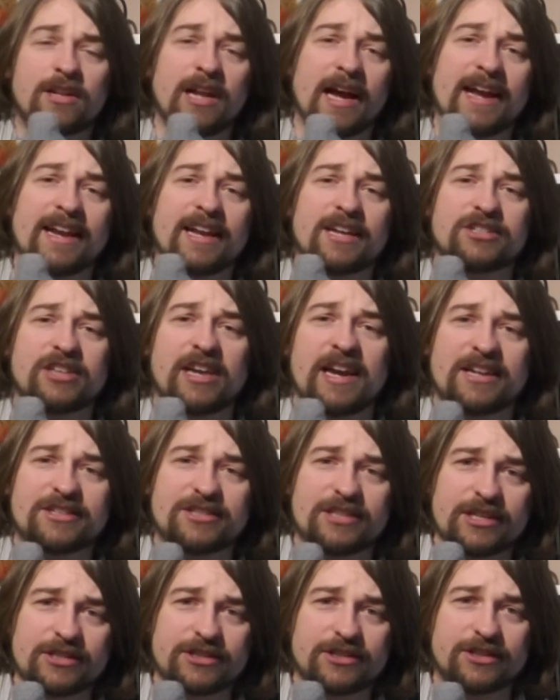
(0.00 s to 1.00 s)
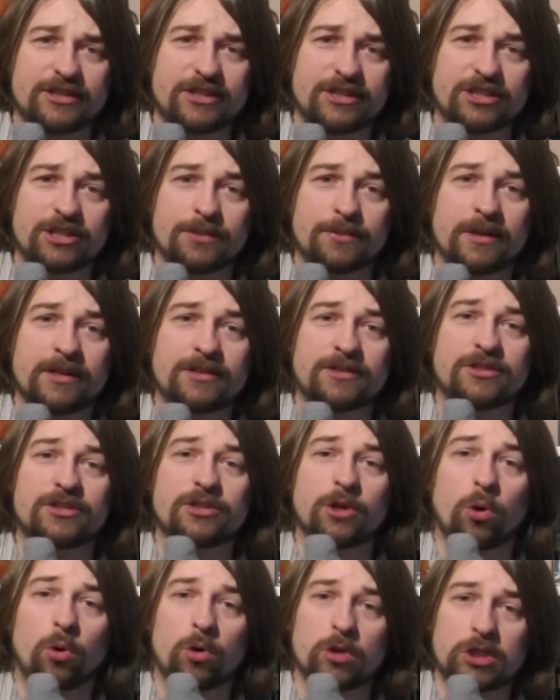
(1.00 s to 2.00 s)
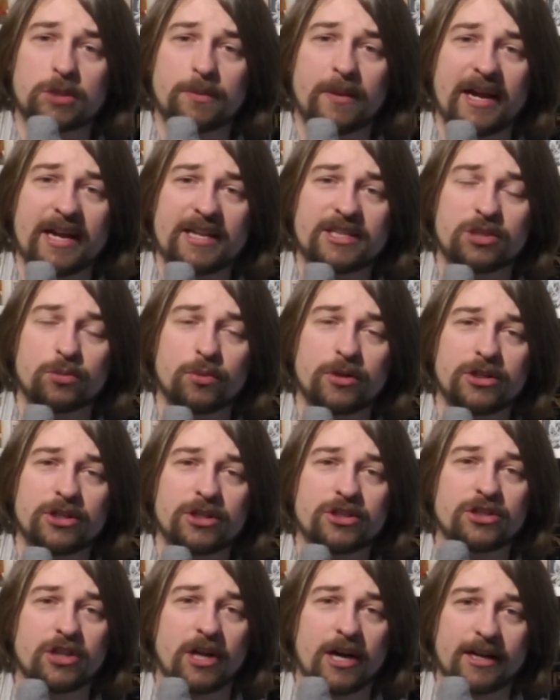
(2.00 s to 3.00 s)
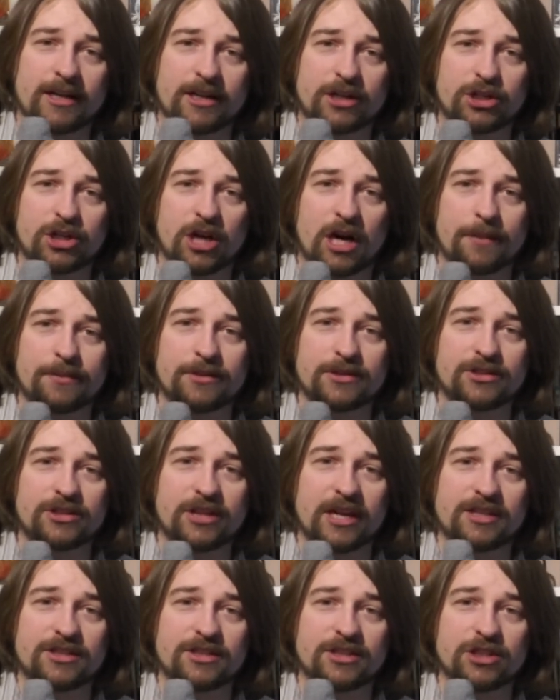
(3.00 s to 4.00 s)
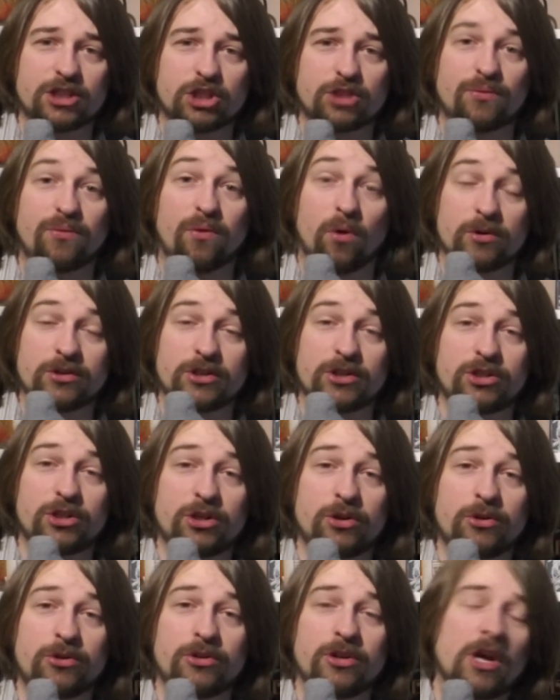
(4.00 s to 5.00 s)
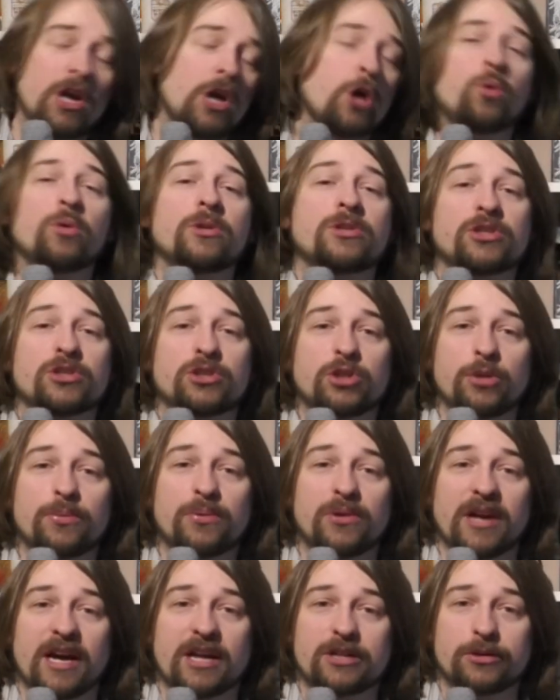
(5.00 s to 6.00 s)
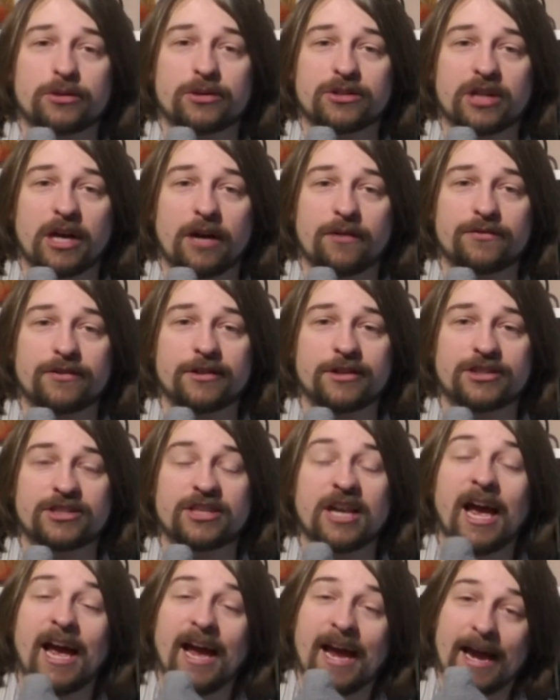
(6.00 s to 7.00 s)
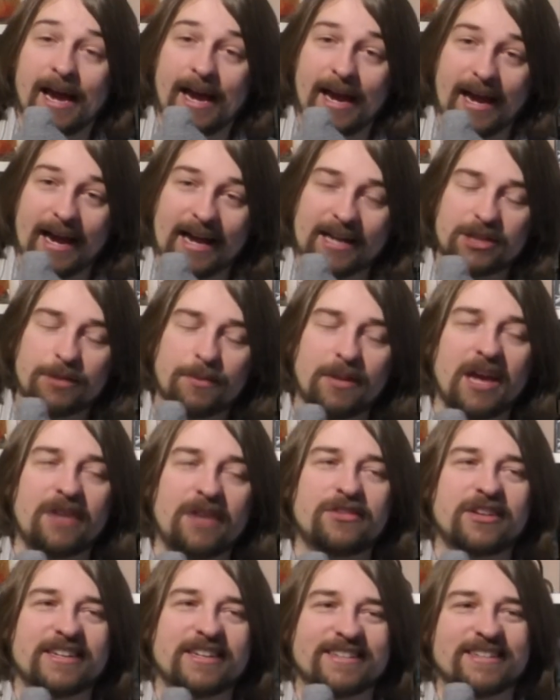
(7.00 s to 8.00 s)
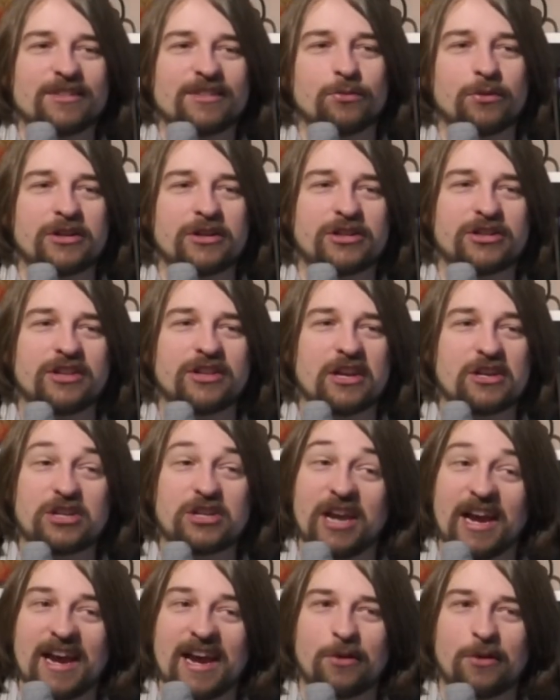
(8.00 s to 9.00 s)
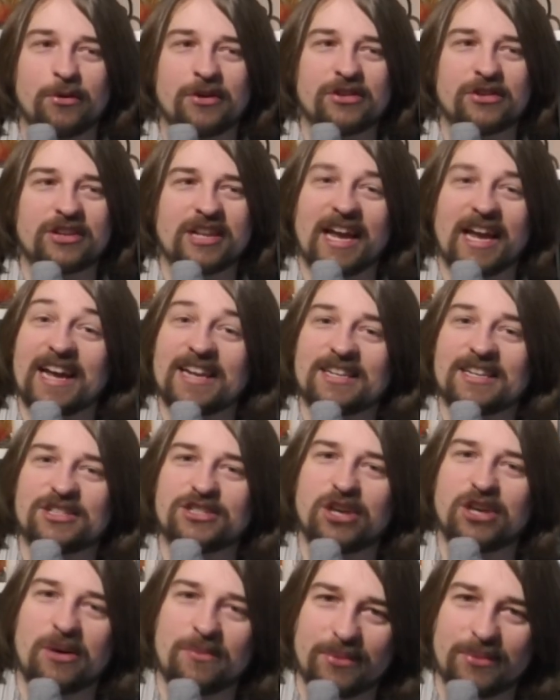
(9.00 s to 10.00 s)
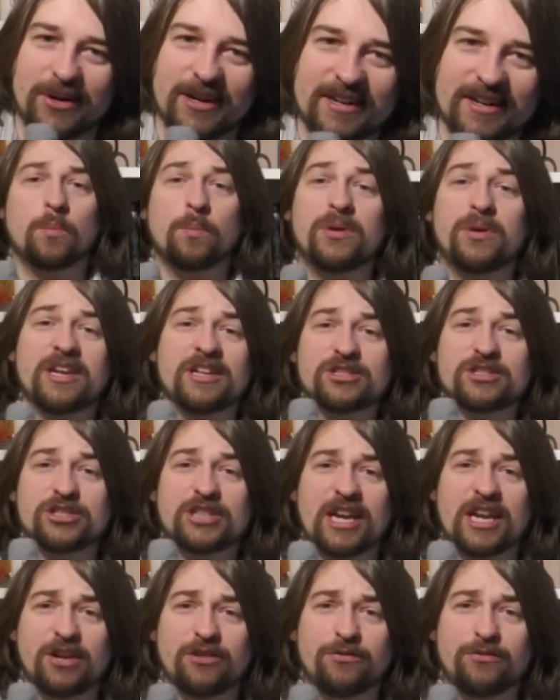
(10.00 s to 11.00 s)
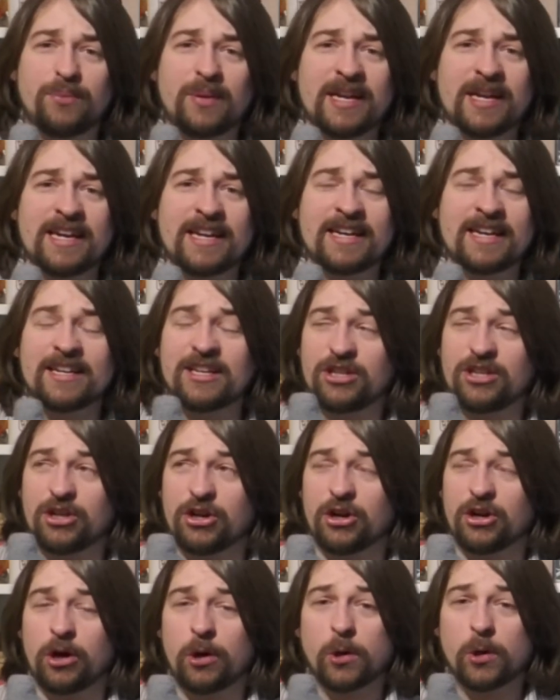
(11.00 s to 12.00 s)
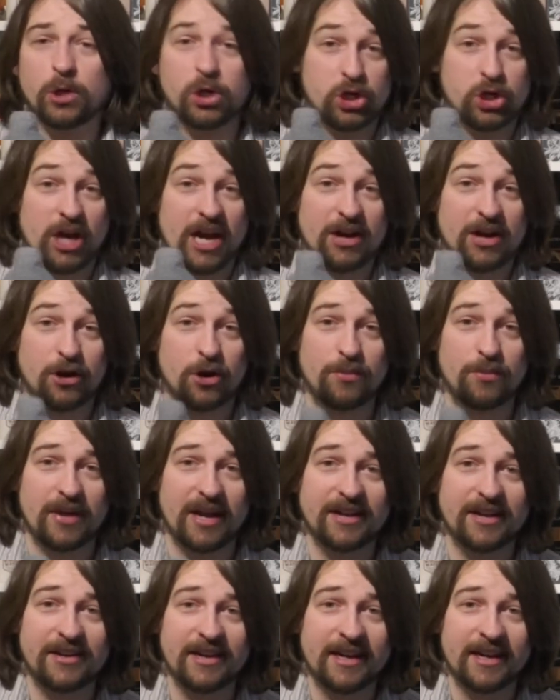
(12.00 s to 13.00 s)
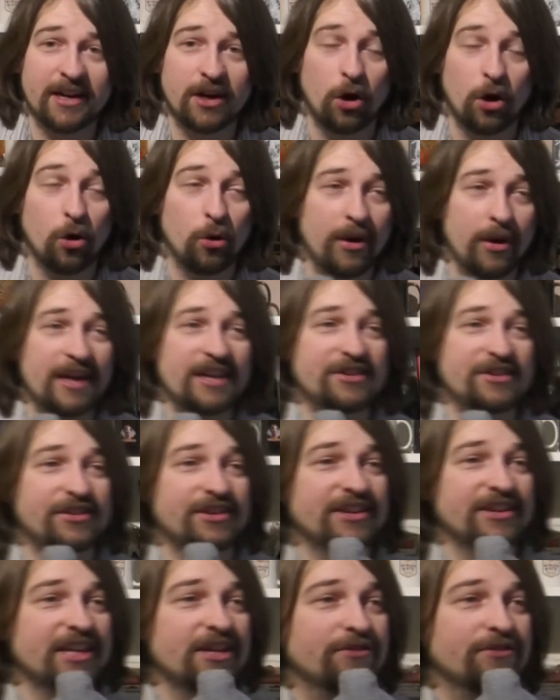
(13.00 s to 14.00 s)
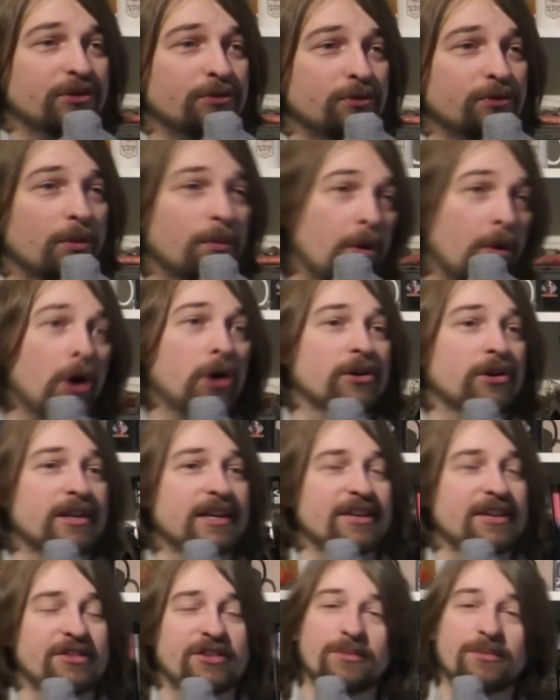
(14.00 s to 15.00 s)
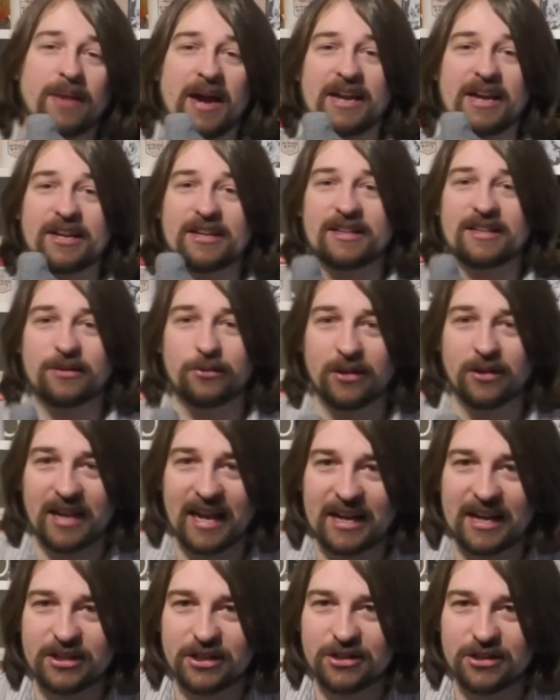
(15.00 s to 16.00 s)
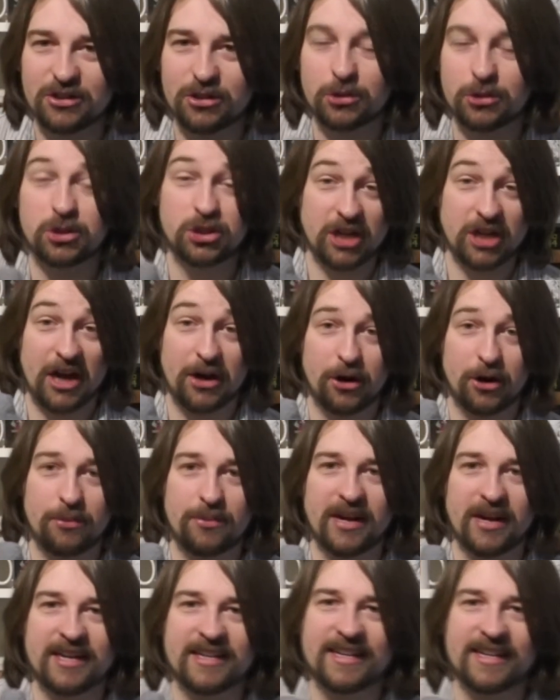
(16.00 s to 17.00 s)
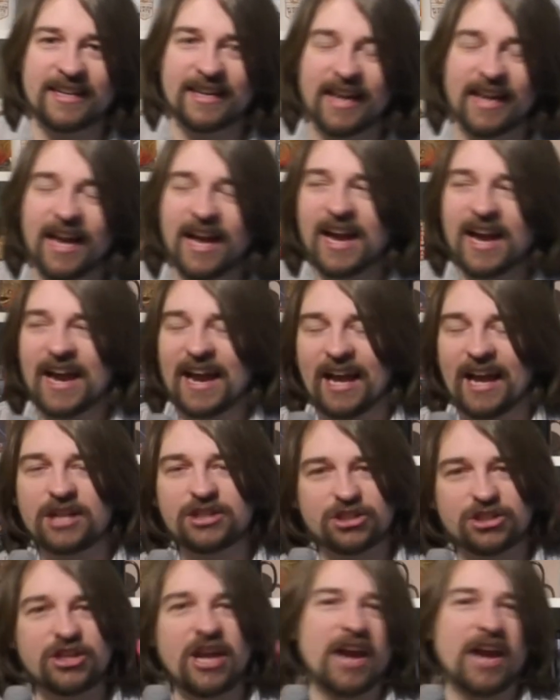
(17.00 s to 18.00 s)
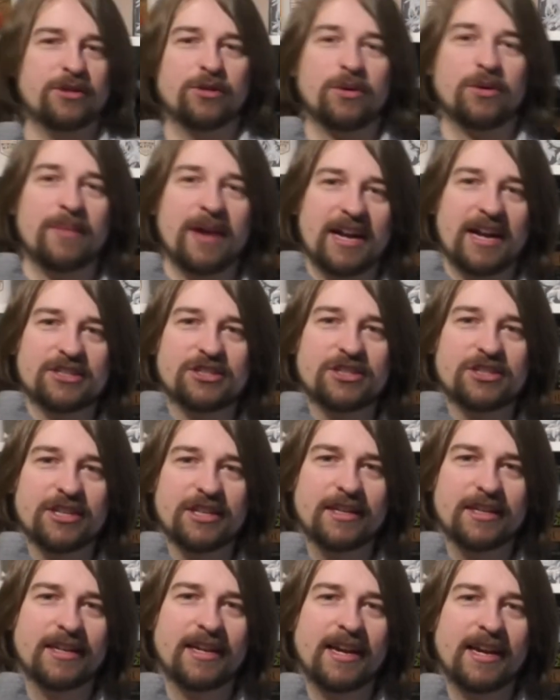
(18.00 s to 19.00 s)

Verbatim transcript: The clan has access to the disciplines Auspex, which is highly sharpened senses, Fortitude, which is supernatural toughness, and Oblivion, which they share with Clan La Sombra. But instead of being, you know, shadowbending, or anything even remotely thematically related to shadowbending, it's necromancy.